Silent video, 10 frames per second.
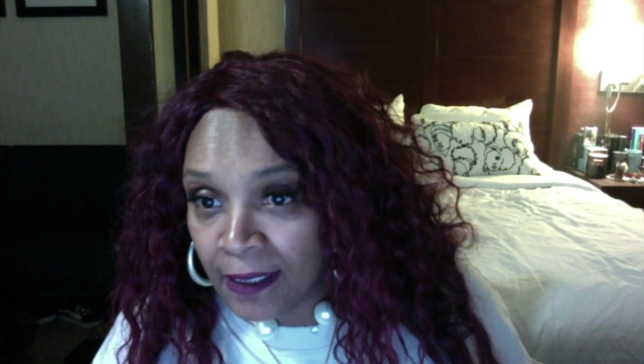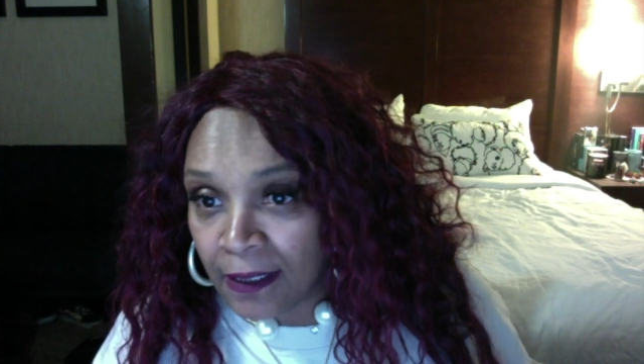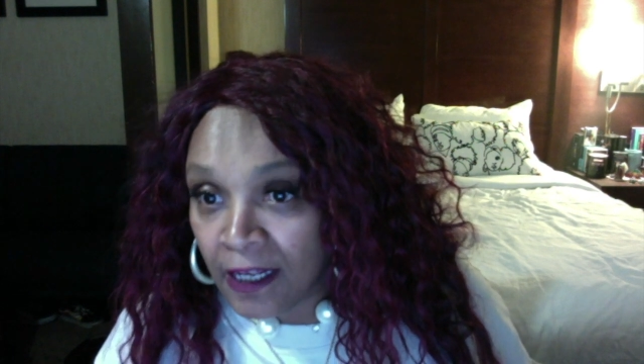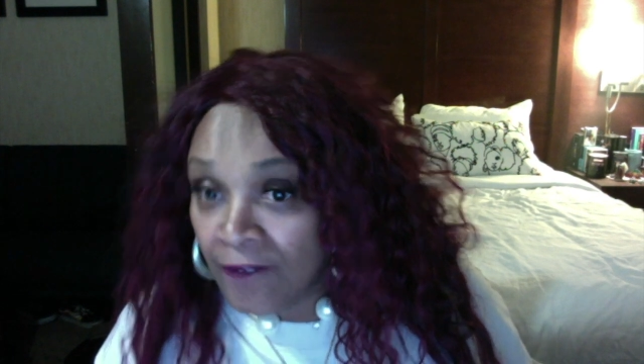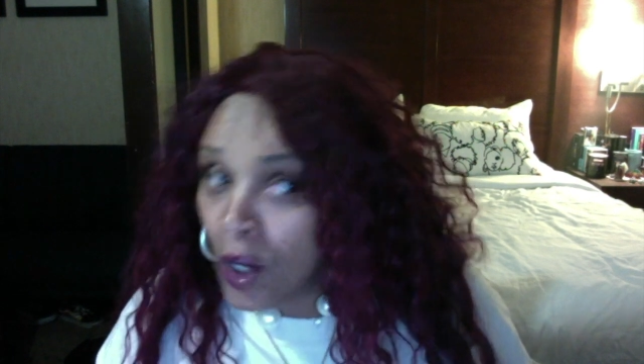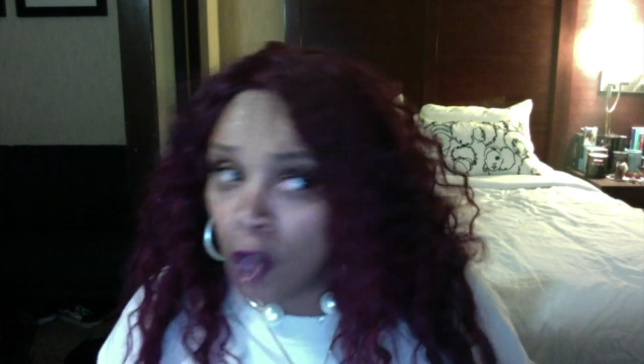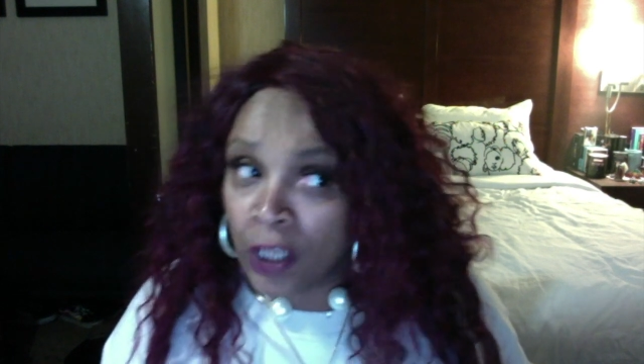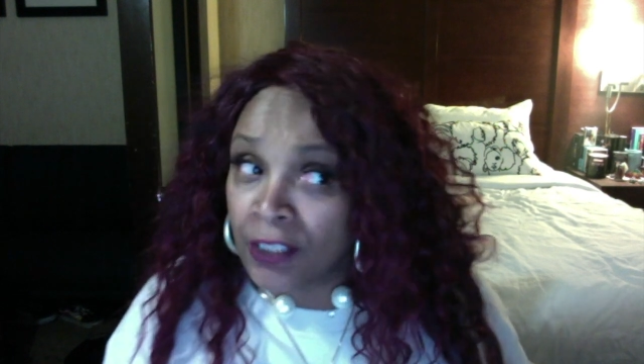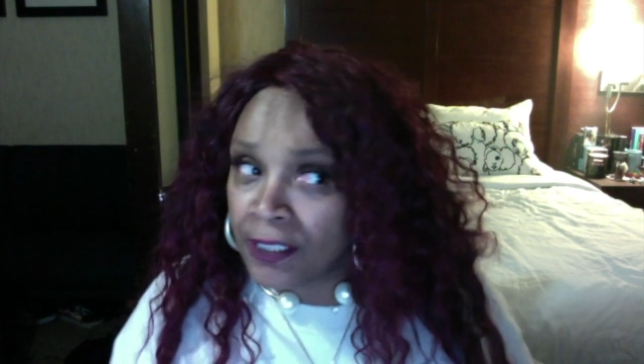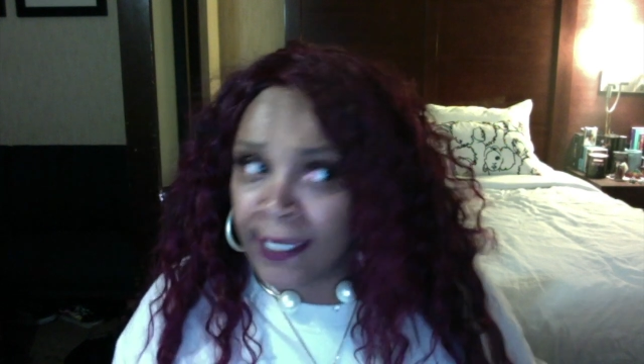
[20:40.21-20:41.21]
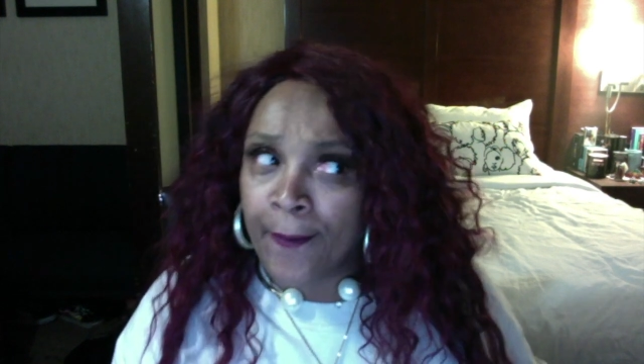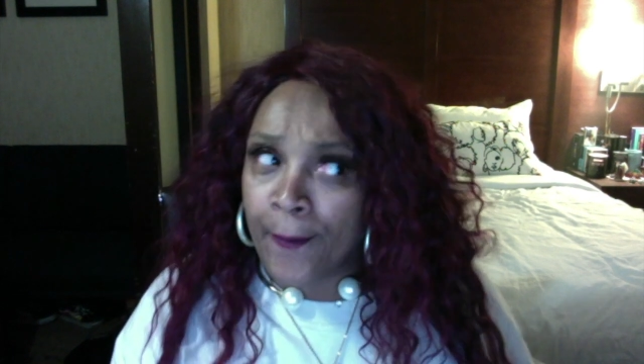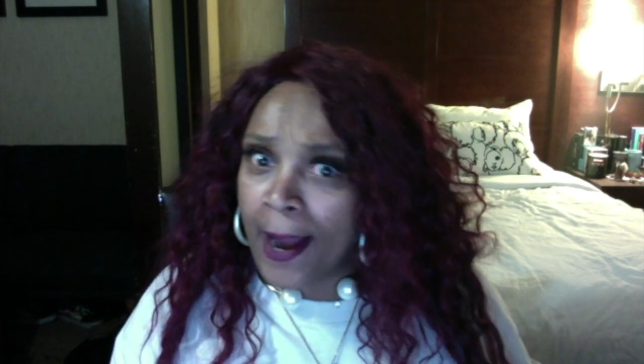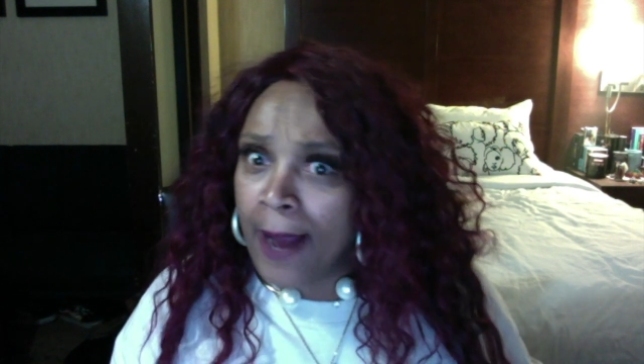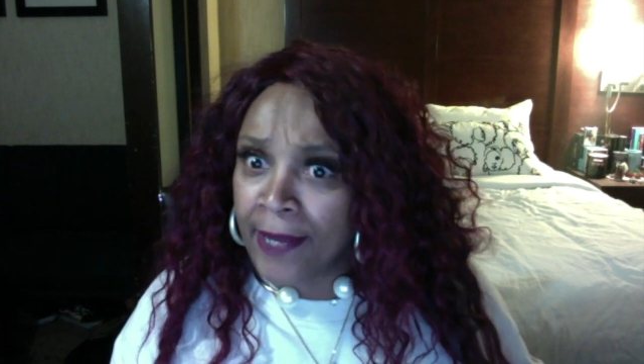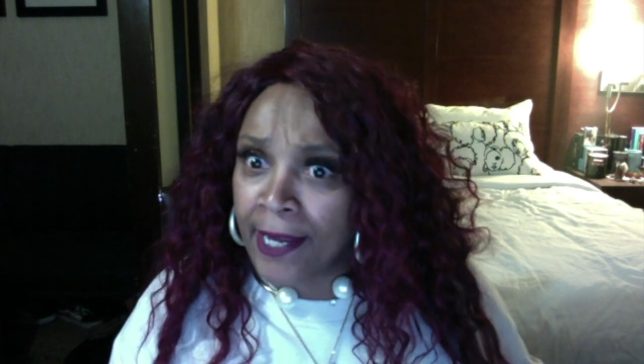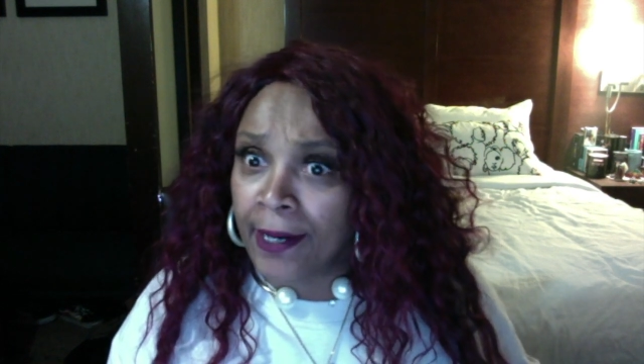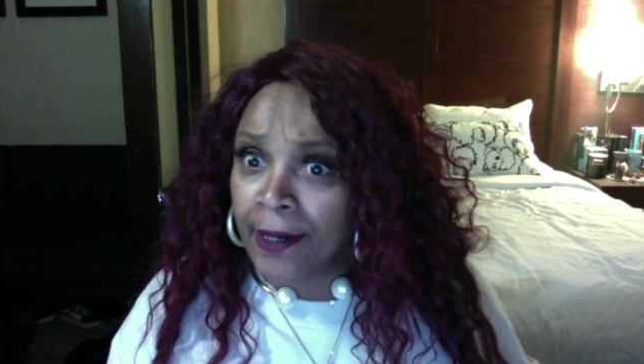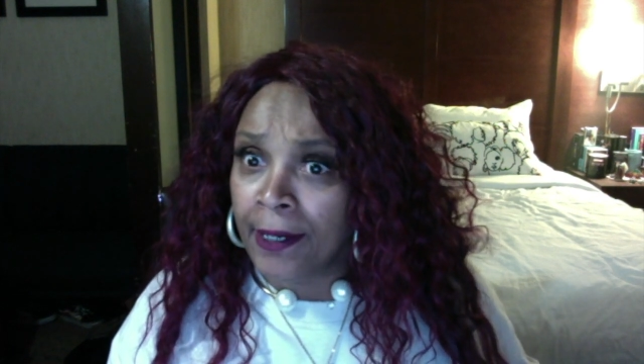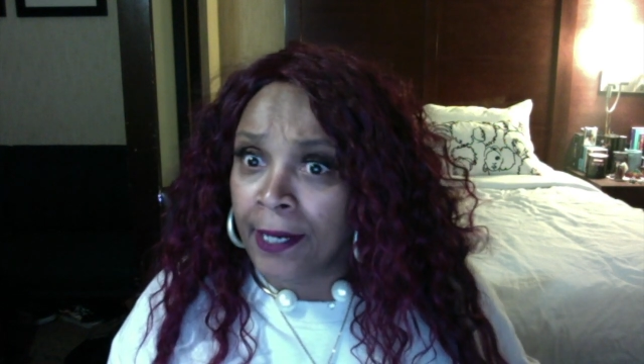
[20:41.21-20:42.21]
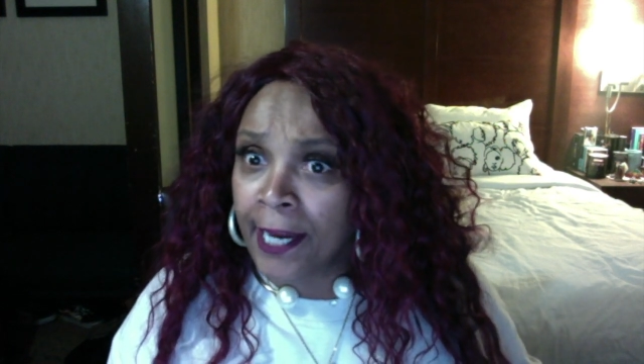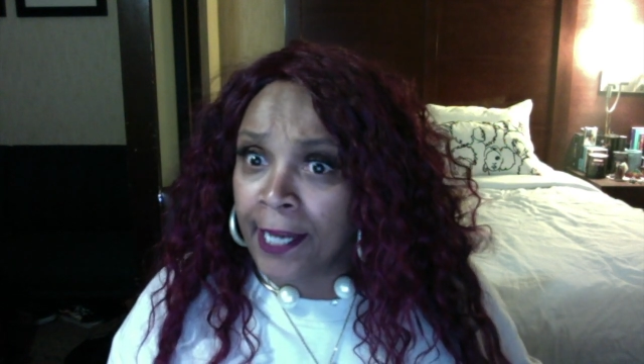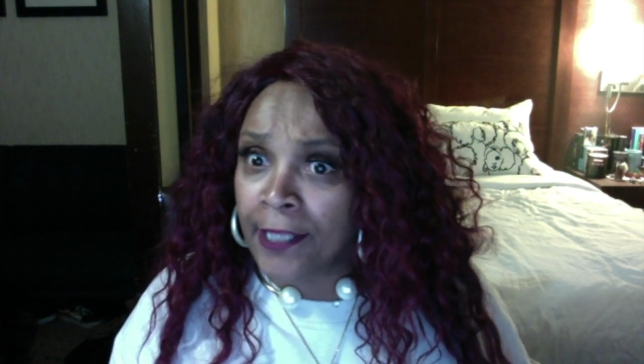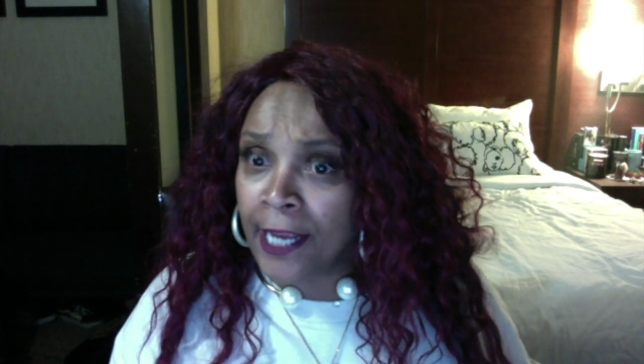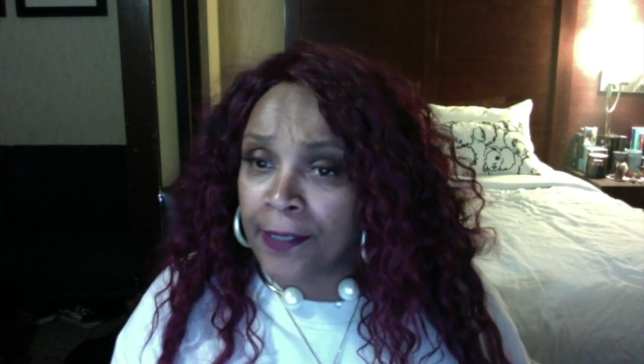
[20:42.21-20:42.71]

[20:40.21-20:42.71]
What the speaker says: If y'all understand why I'm here and